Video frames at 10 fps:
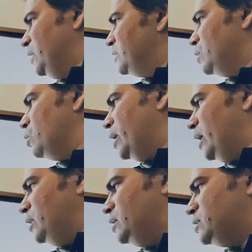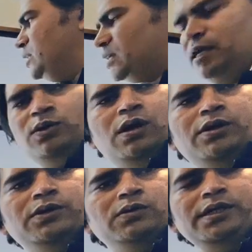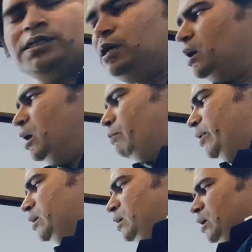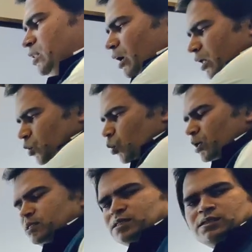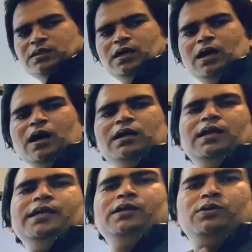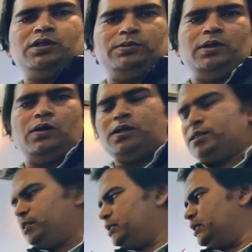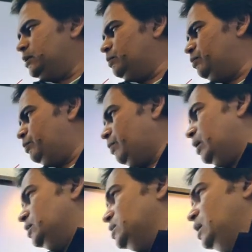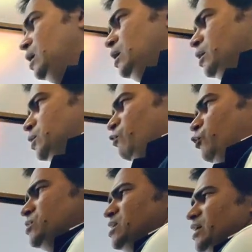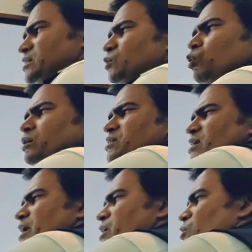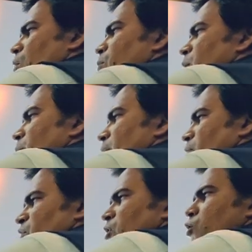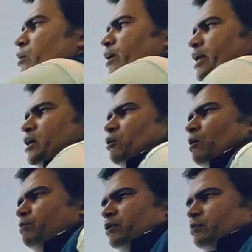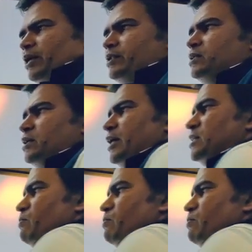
these are okay, these I know how to do it, but the other ones are like, trouble causing parts. So first thing is that what's A complement? When you look at A complement, it's